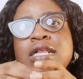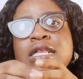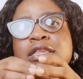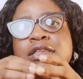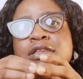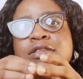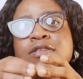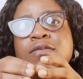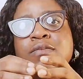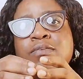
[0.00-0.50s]
this
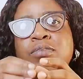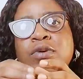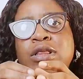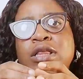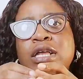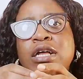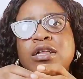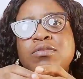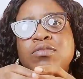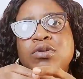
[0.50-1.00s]
is
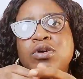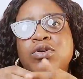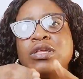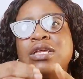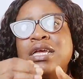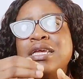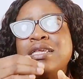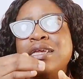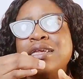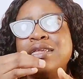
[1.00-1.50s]
important
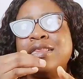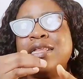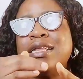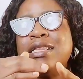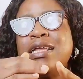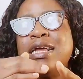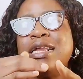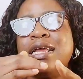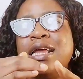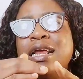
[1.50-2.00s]
because, as I
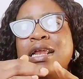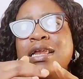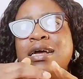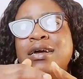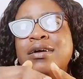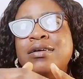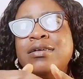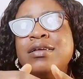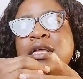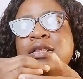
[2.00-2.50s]
stated
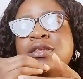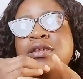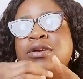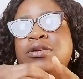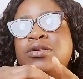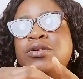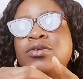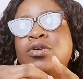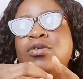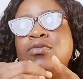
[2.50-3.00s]
earlier, a
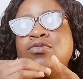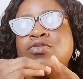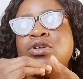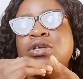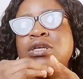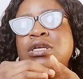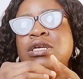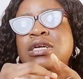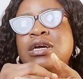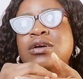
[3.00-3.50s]
decree of
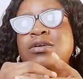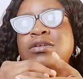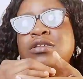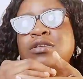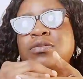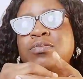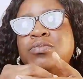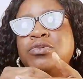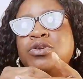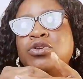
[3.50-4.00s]
judicial
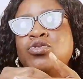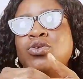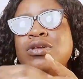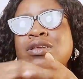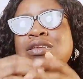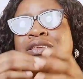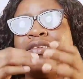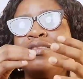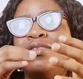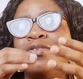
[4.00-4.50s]
separation
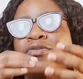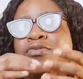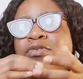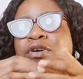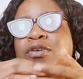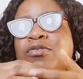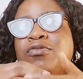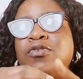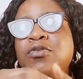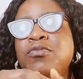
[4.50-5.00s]
is
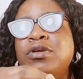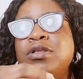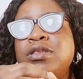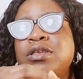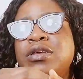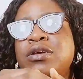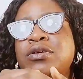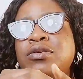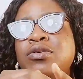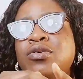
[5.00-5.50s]
different from a
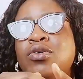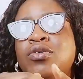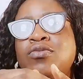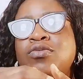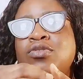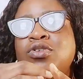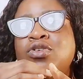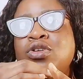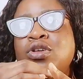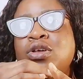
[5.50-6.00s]
decree of
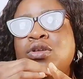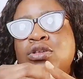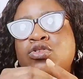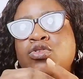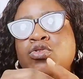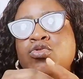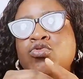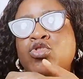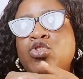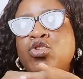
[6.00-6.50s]

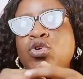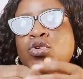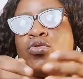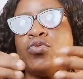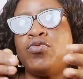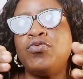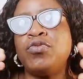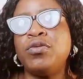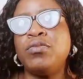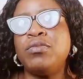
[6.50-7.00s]
dissolution
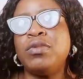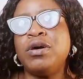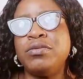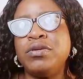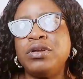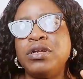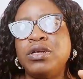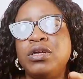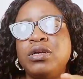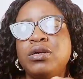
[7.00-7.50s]
of a
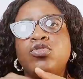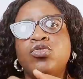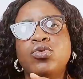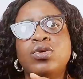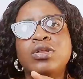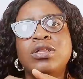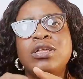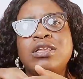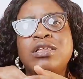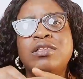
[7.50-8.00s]
marriage.
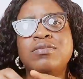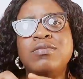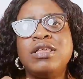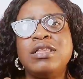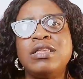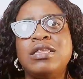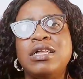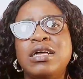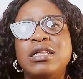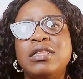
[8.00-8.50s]
So this
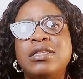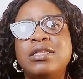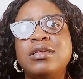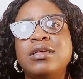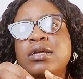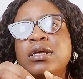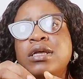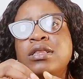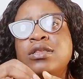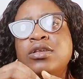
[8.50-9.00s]
means that
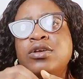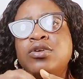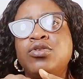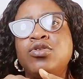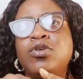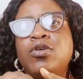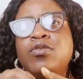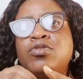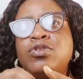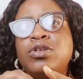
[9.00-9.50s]
a
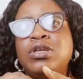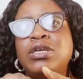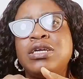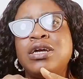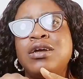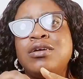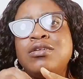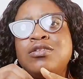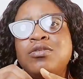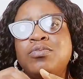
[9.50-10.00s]
decree of
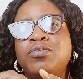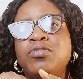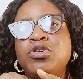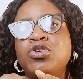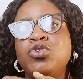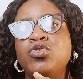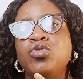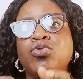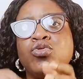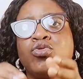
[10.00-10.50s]
judicial
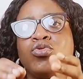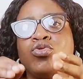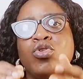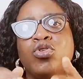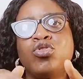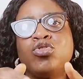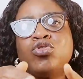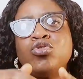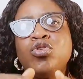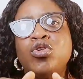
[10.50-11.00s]
separation
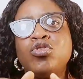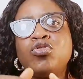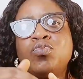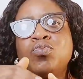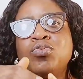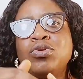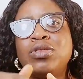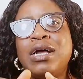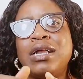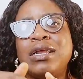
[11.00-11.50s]
does not
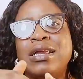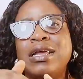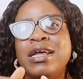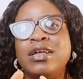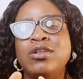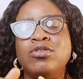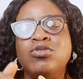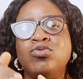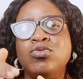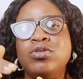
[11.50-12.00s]
put an
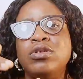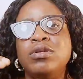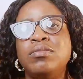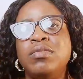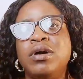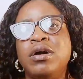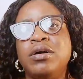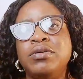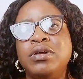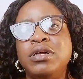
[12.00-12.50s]
end to the
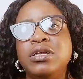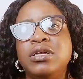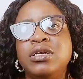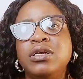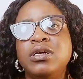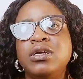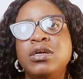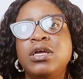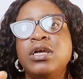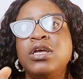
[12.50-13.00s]

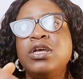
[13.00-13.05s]
marriage.